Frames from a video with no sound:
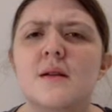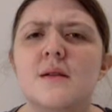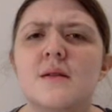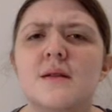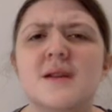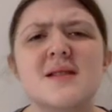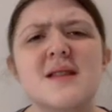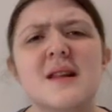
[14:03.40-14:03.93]

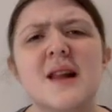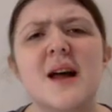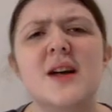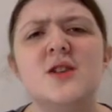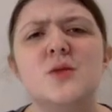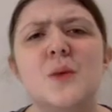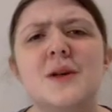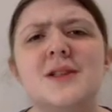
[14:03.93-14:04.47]
Does the
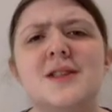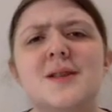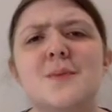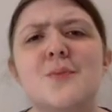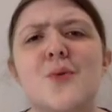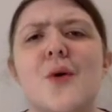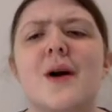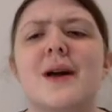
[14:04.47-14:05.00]
last one
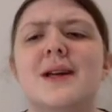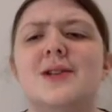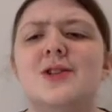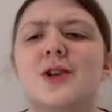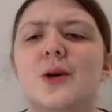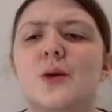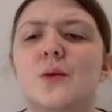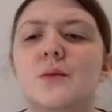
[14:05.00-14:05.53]
surprise
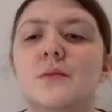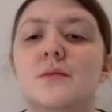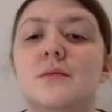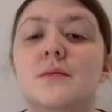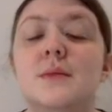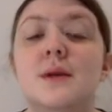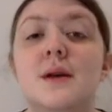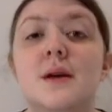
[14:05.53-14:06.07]
you?
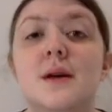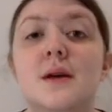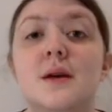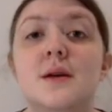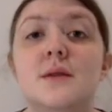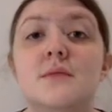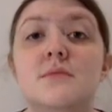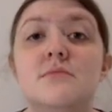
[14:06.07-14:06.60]

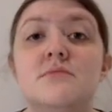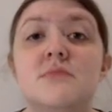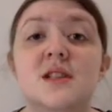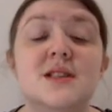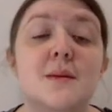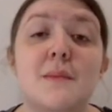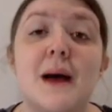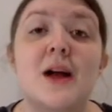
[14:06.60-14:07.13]
Does
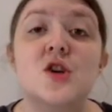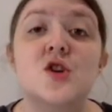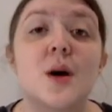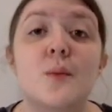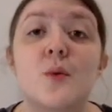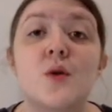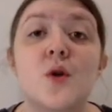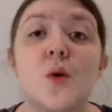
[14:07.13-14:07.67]
it match up
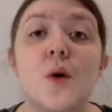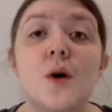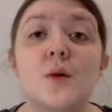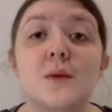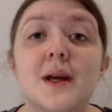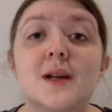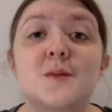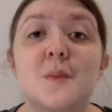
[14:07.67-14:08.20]
with your own
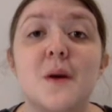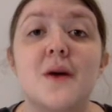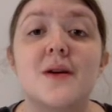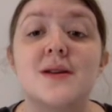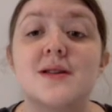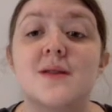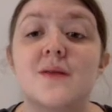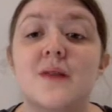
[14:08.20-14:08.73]

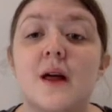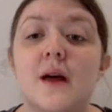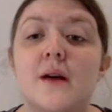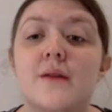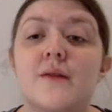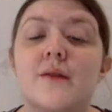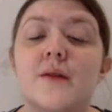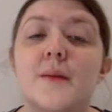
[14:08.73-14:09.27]
experience of
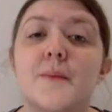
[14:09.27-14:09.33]
life?